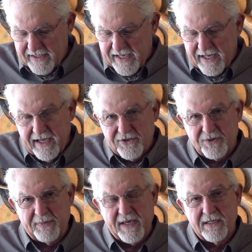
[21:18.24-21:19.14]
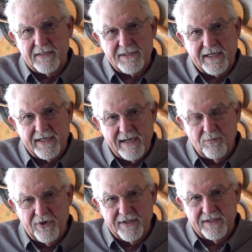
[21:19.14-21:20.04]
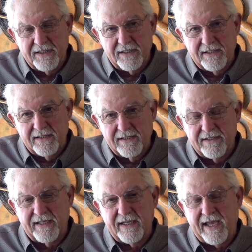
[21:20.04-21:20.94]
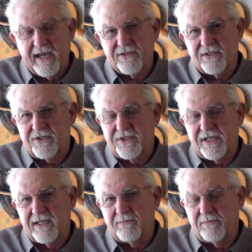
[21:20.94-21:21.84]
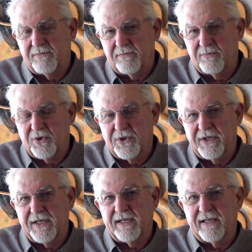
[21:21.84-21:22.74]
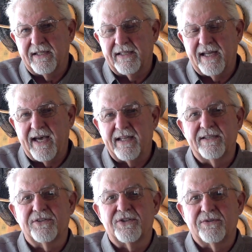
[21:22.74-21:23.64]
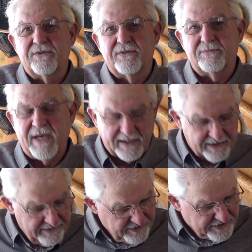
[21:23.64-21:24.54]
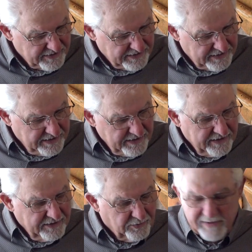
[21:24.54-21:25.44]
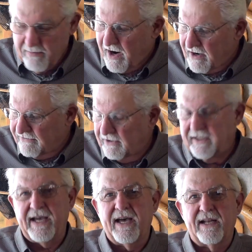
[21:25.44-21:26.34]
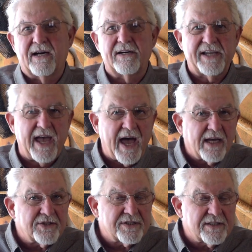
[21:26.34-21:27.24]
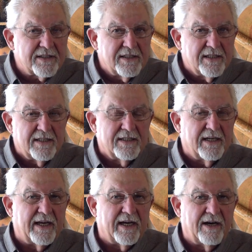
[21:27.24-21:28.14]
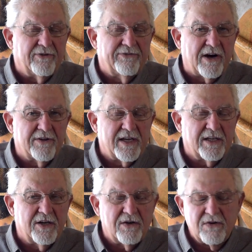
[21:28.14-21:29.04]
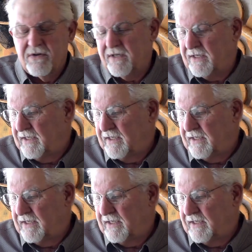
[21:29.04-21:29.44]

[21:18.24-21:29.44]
that has spent time with it that hasn't said, boy, that is magnificent. We marvel at our casts, at how far they go.